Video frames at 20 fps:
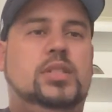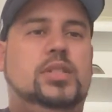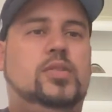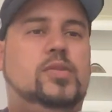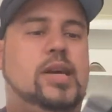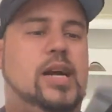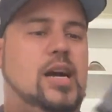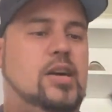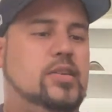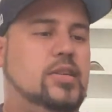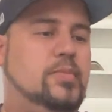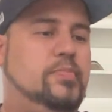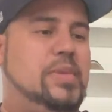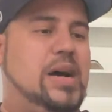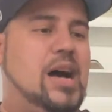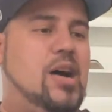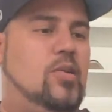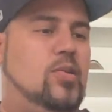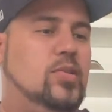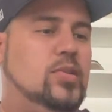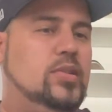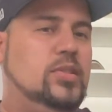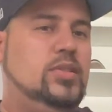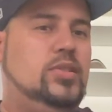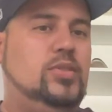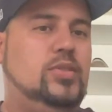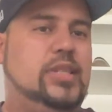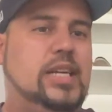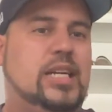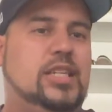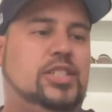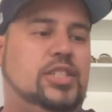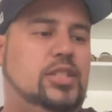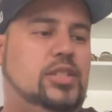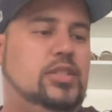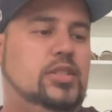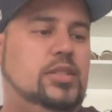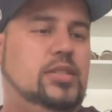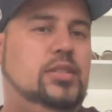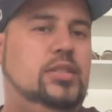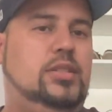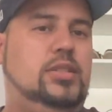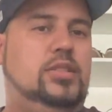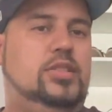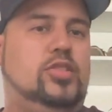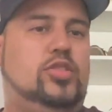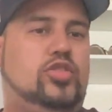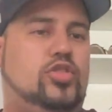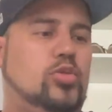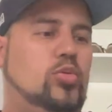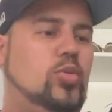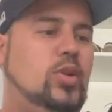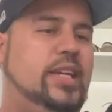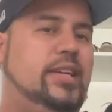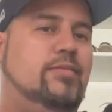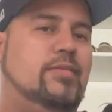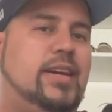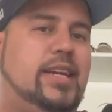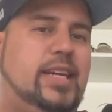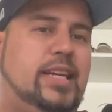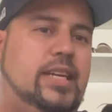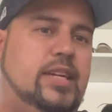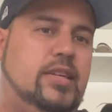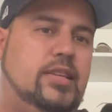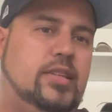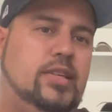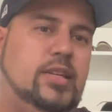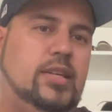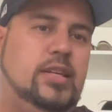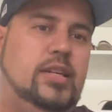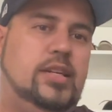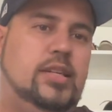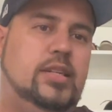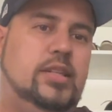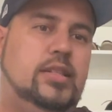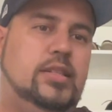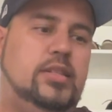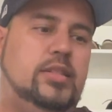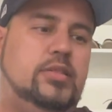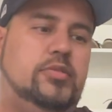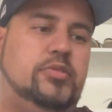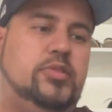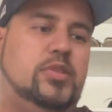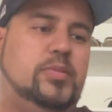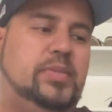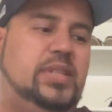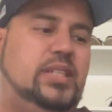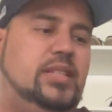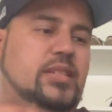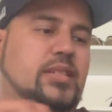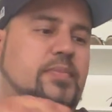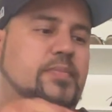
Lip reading: out and about. You got your toolie right here. You feel me?